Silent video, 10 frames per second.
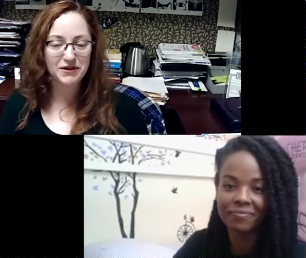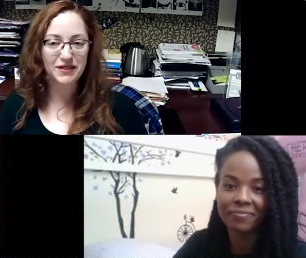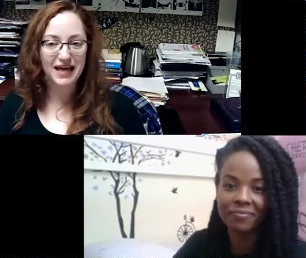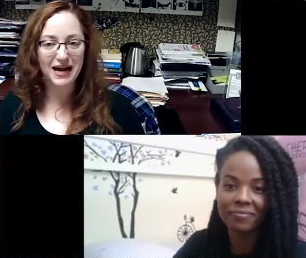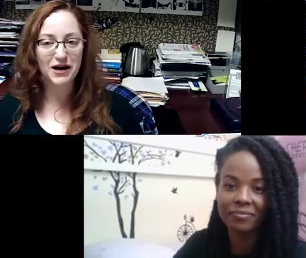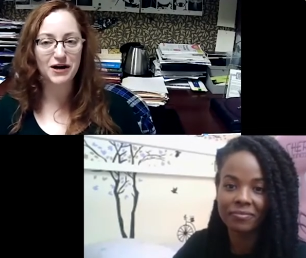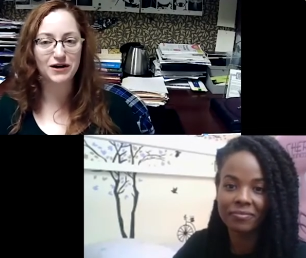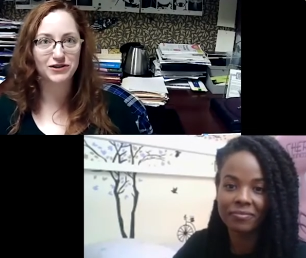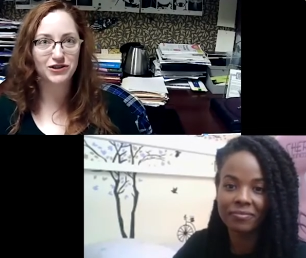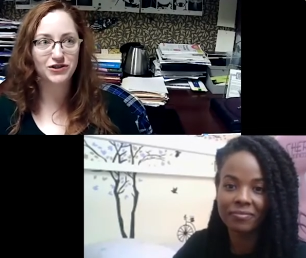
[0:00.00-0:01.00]
Speaker 1: are
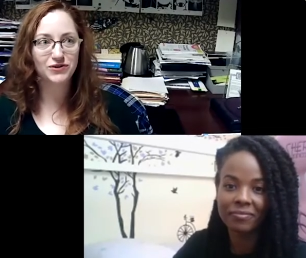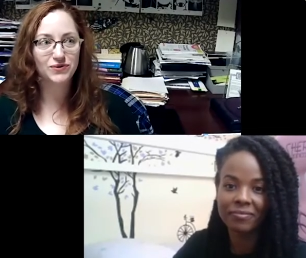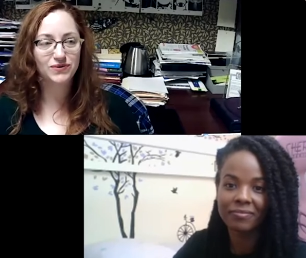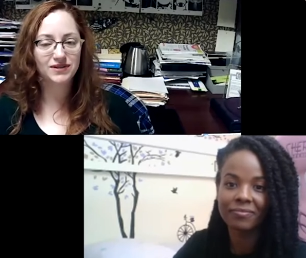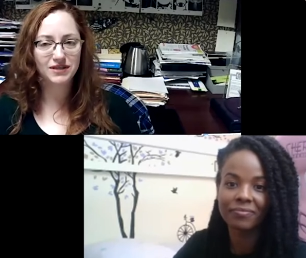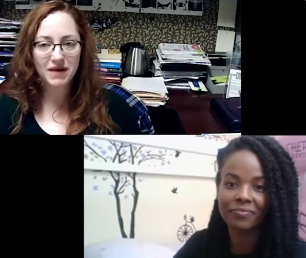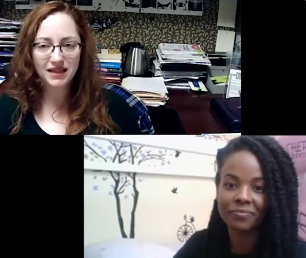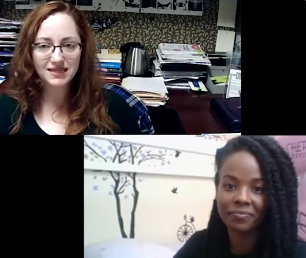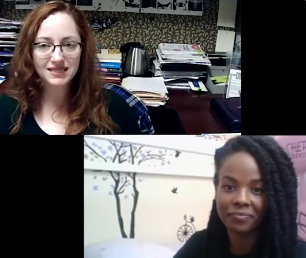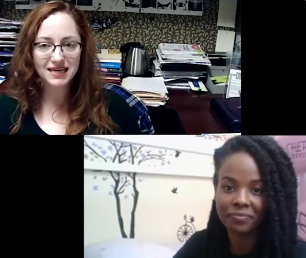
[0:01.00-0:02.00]
there to to
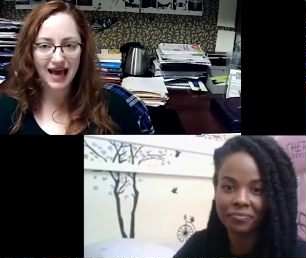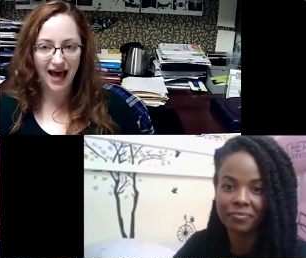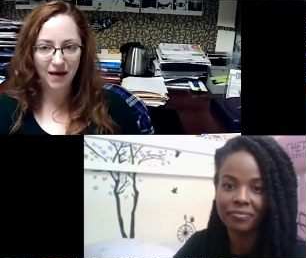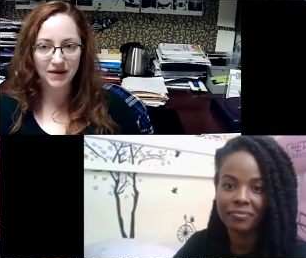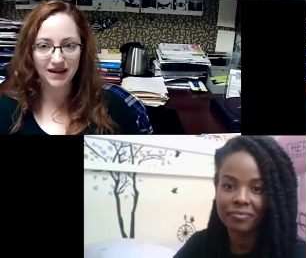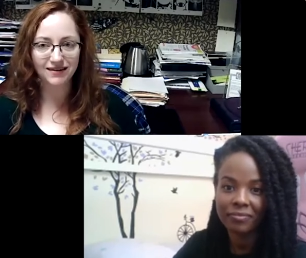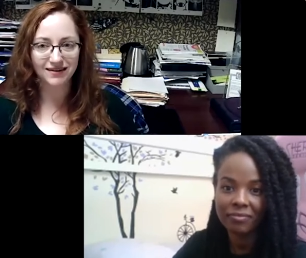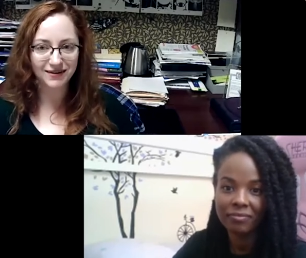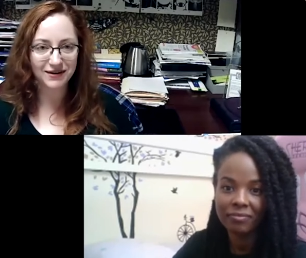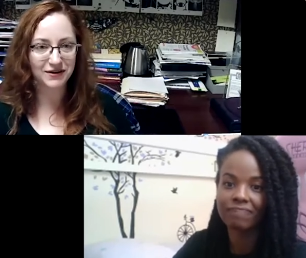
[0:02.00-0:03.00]
make this thing happen
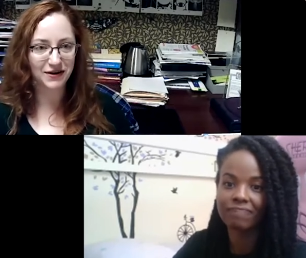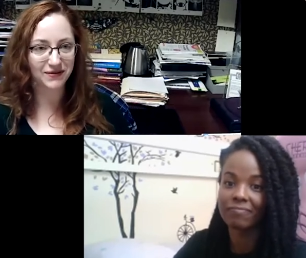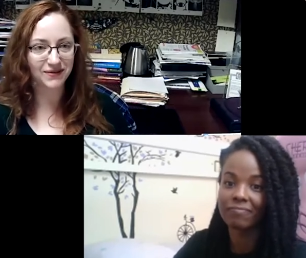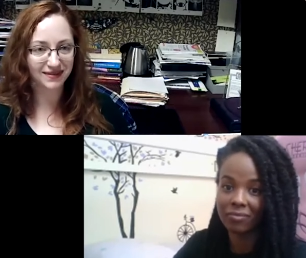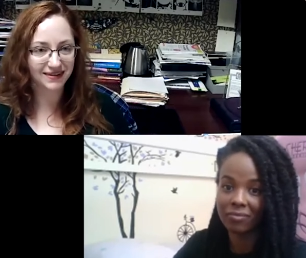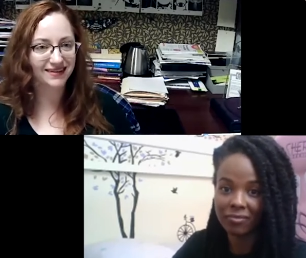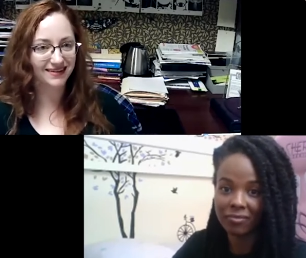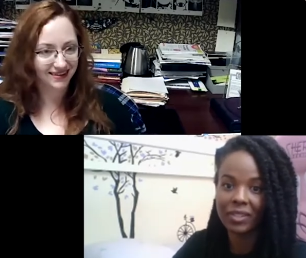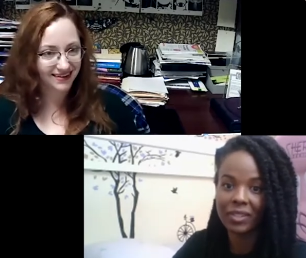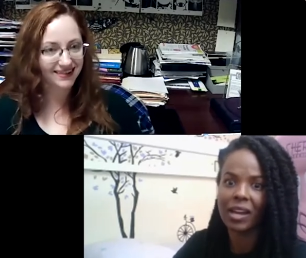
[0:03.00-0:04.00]
you know
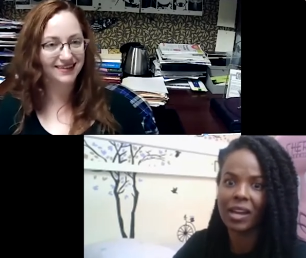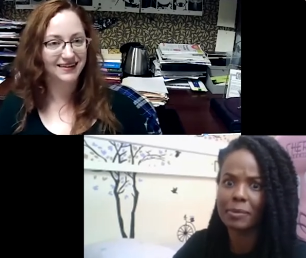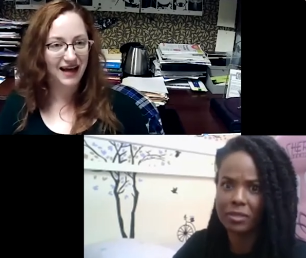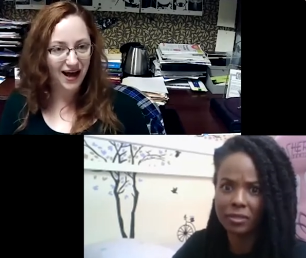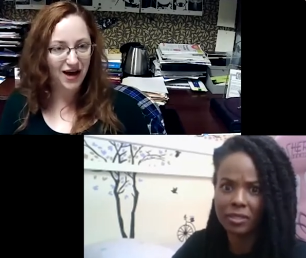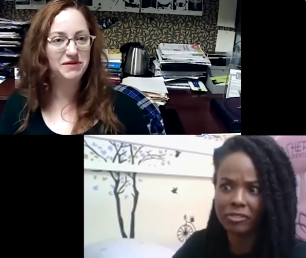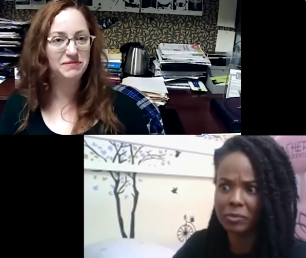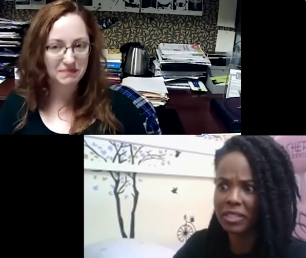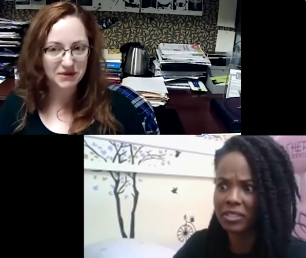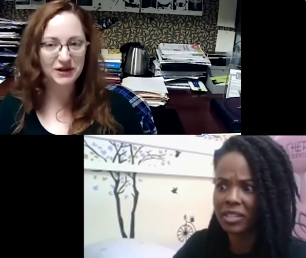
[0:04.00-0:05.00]
absolutely how many
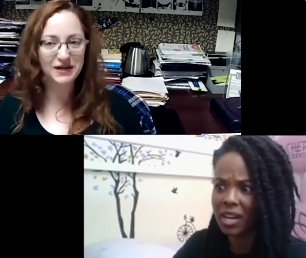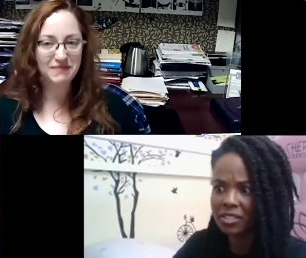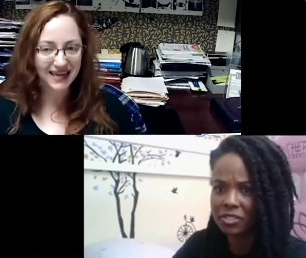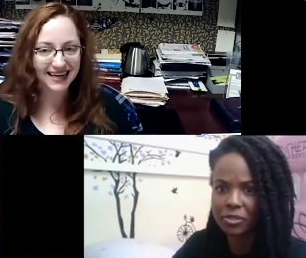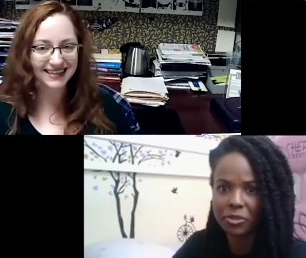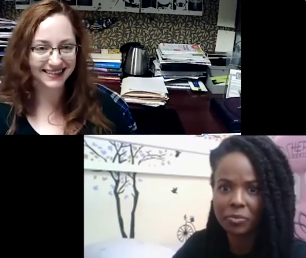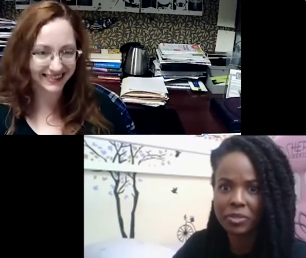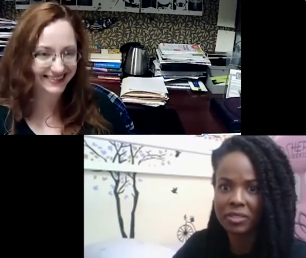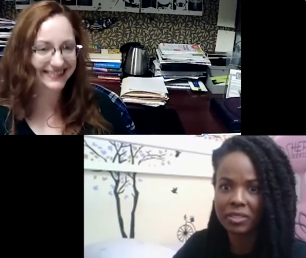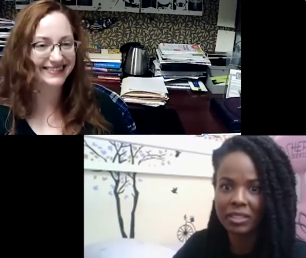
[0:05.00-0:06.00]
people are committed
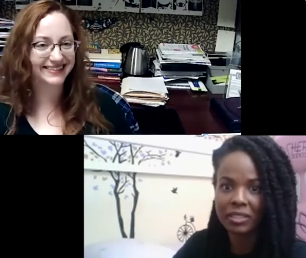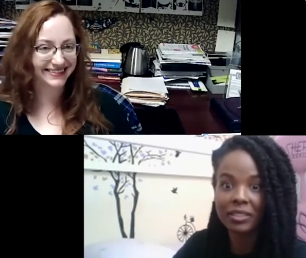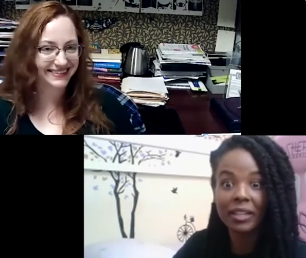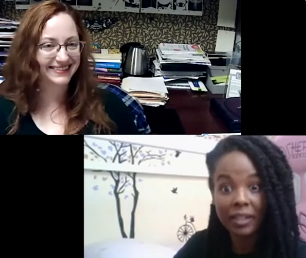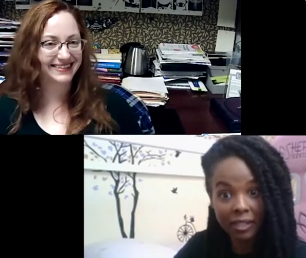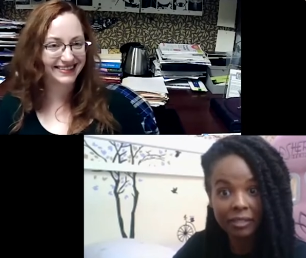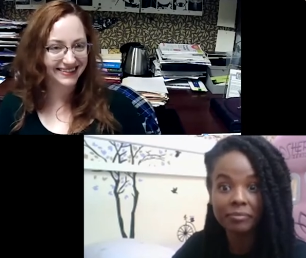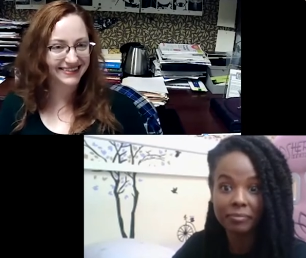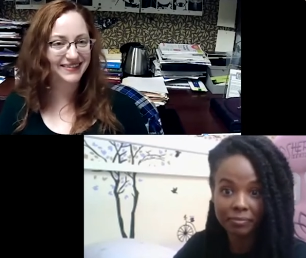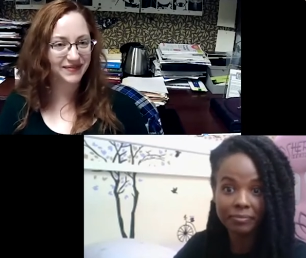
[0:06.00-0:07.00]
Speaker 2: yeah
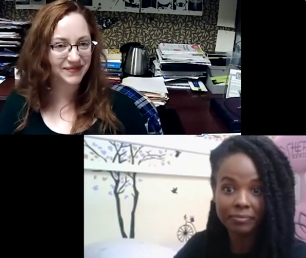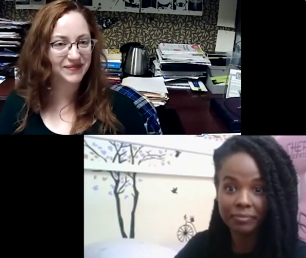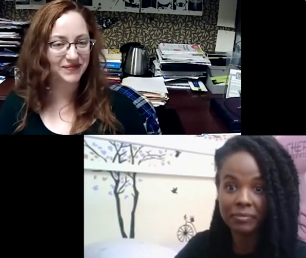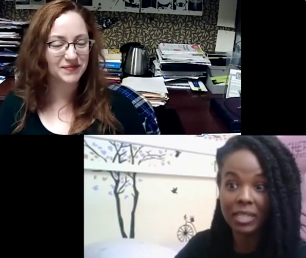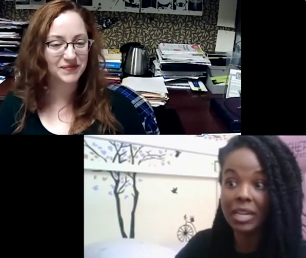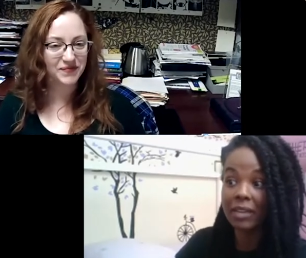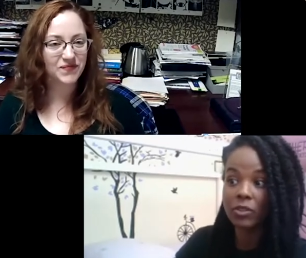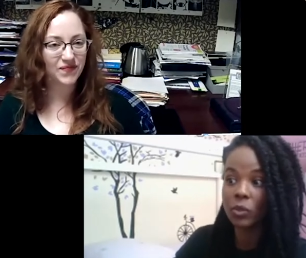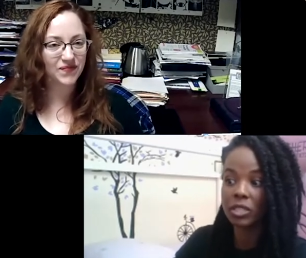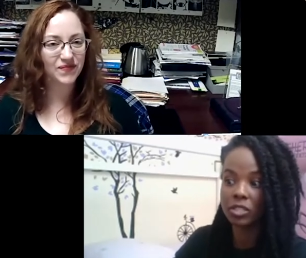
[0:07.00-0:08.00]
and everyone
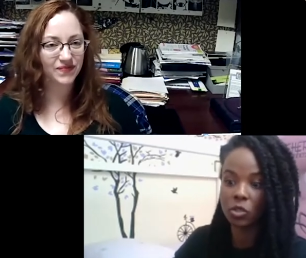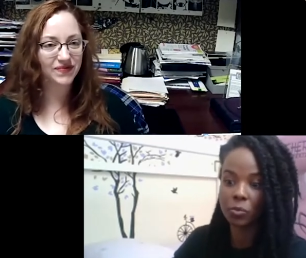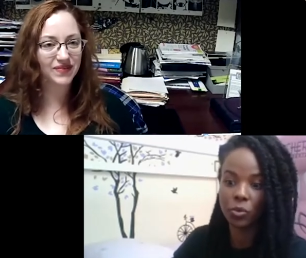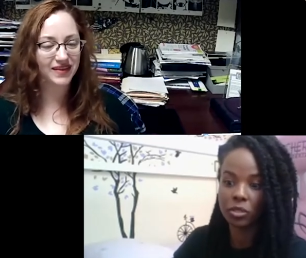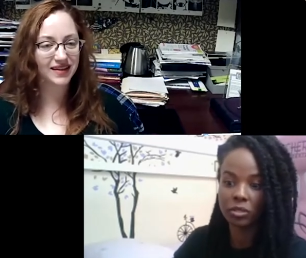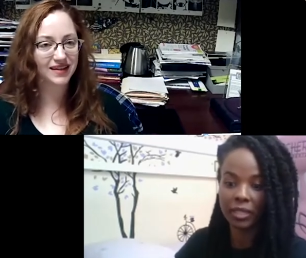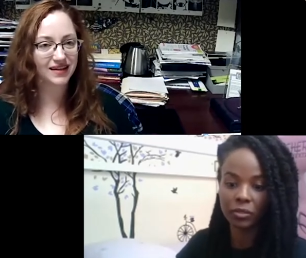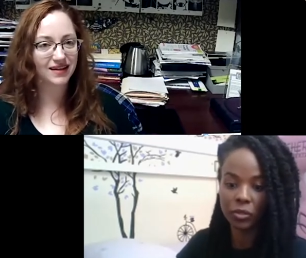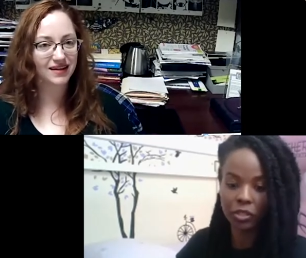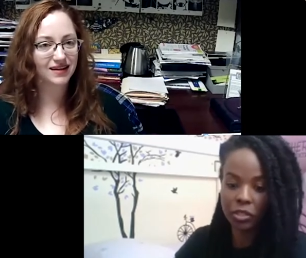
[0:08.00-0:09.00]
is so important like we
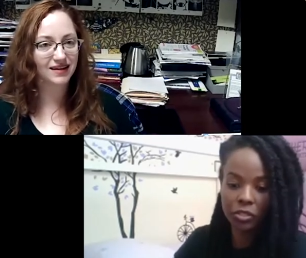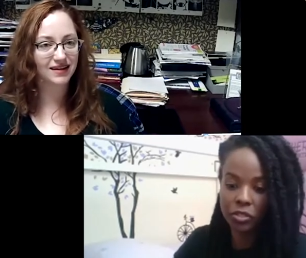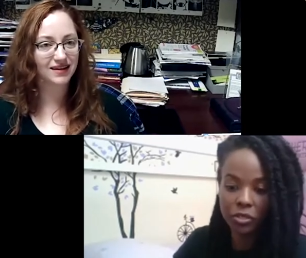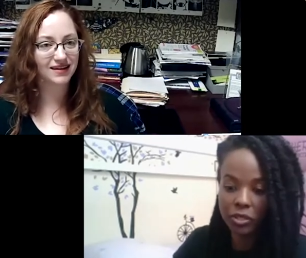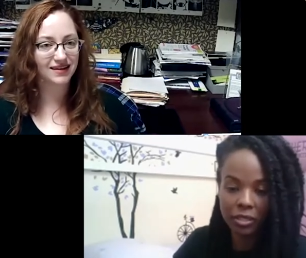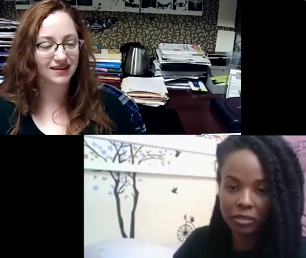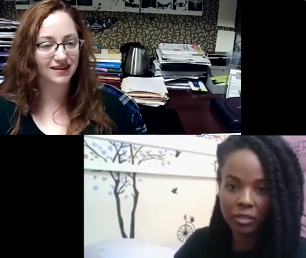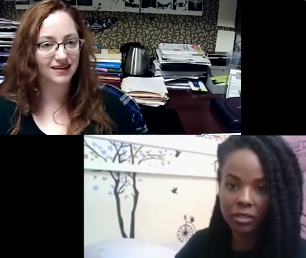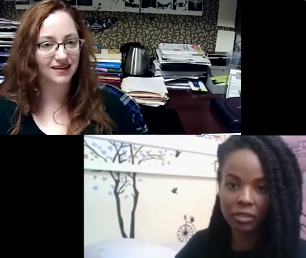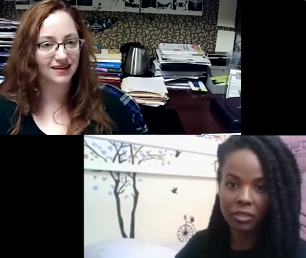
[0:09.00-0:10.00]
couldn't do it
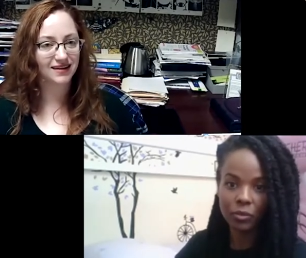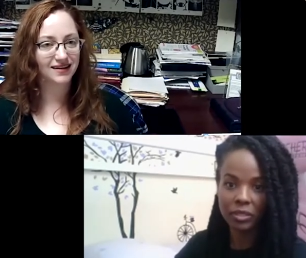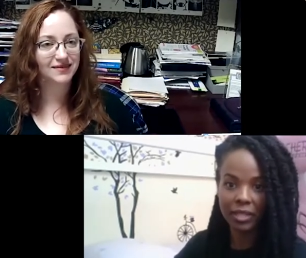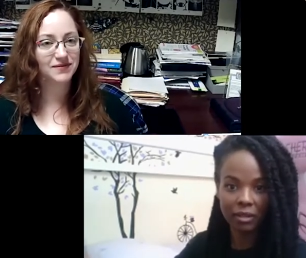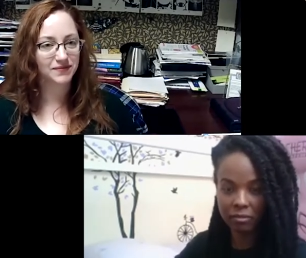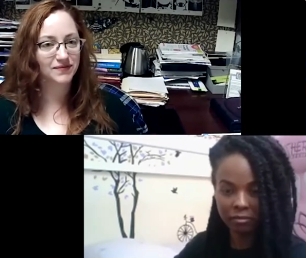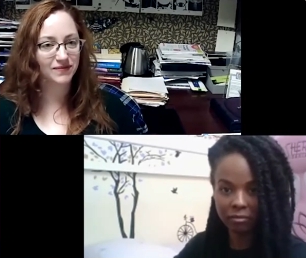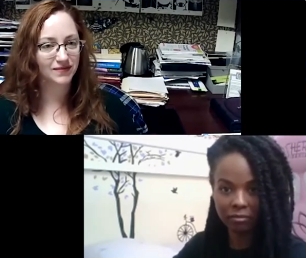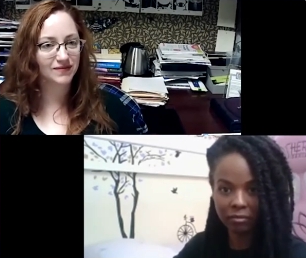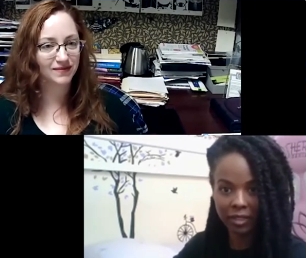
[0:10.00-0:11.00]
without
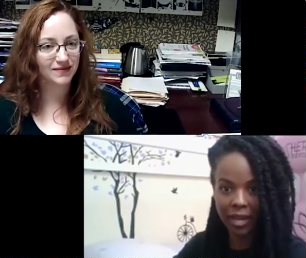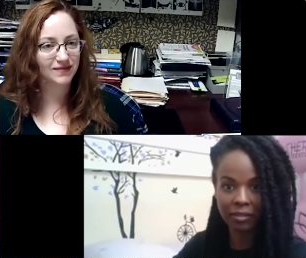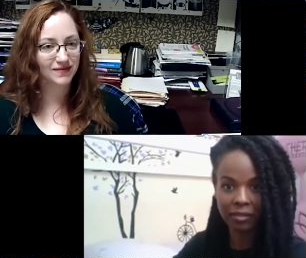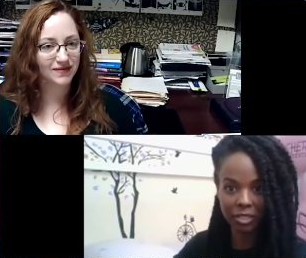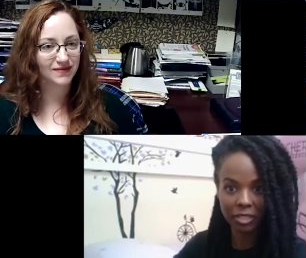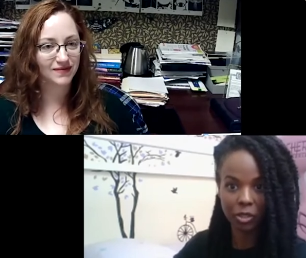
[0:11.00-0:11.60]
that you know